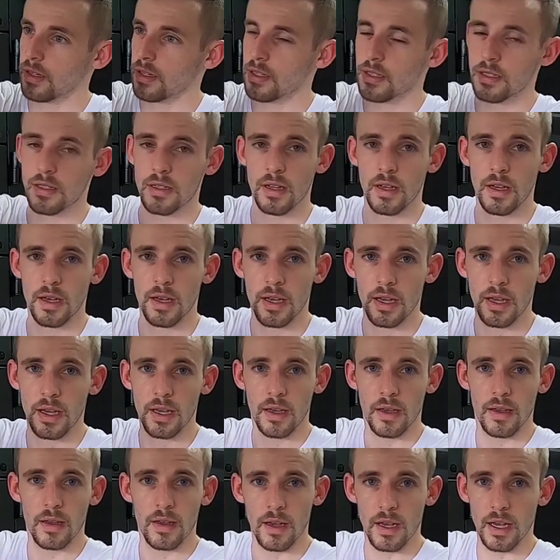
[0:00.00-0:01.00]
this,
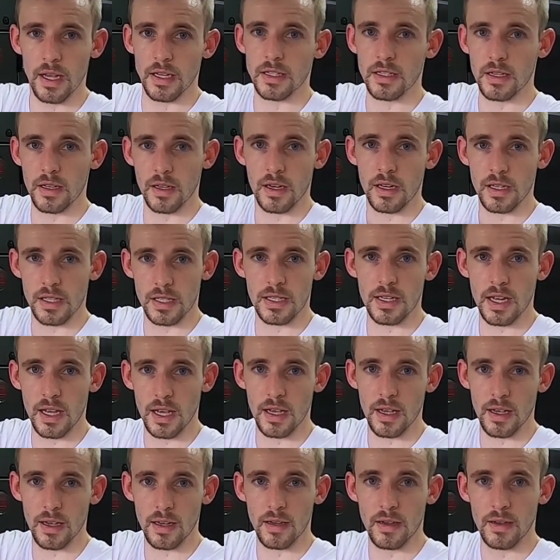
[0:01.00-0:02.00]
it's gonna
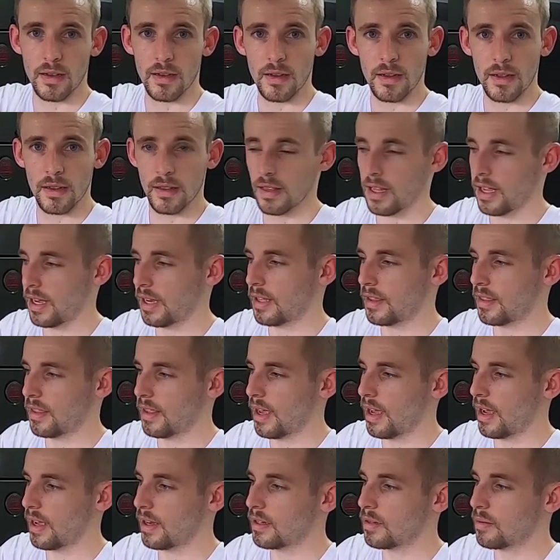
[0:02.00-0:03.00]
stay like
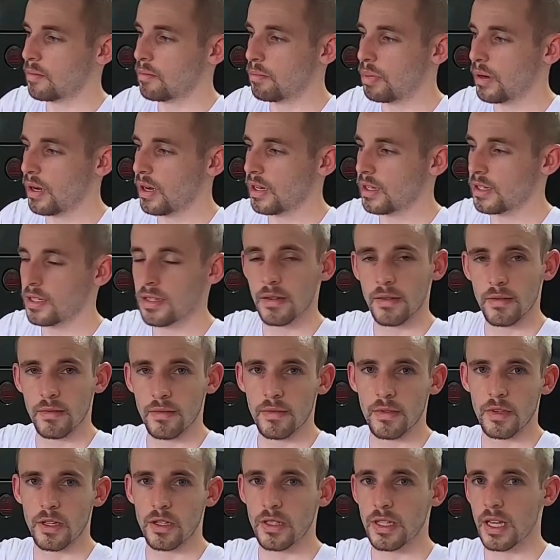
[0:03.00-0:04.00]
that.
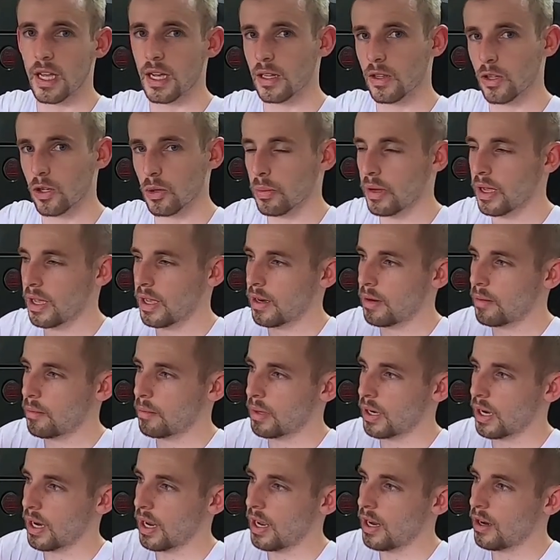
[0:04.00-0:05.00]
But take a little bit
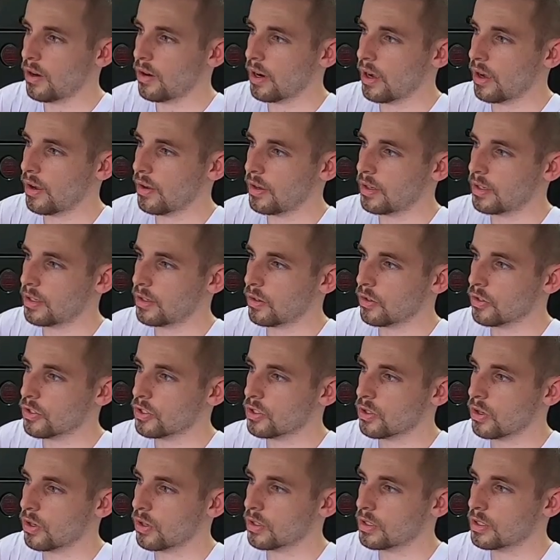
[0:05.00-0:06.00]
of air out and it'll
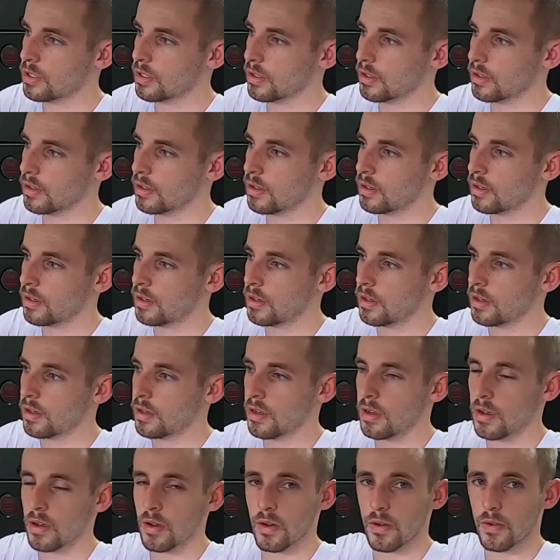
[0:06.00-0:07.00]
start to
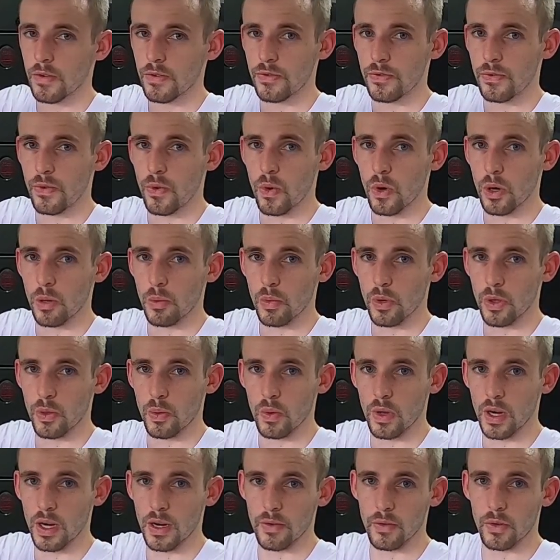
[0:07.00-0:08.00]
form
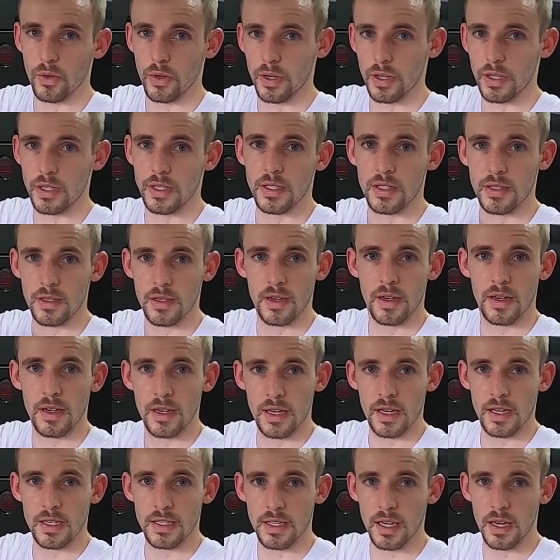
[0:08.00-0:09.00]
with whatever it's
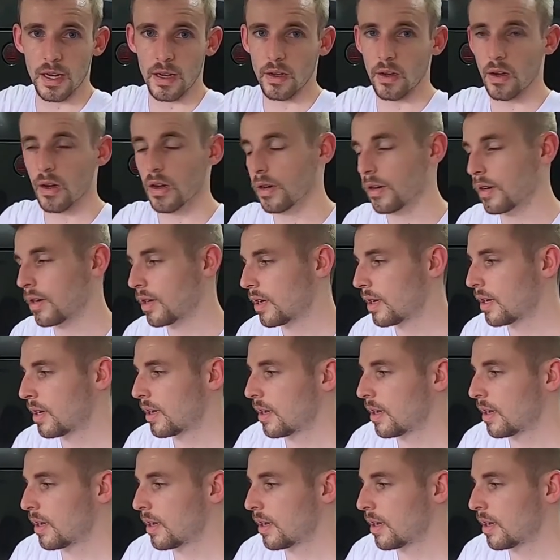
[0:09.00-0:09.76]
sitting on.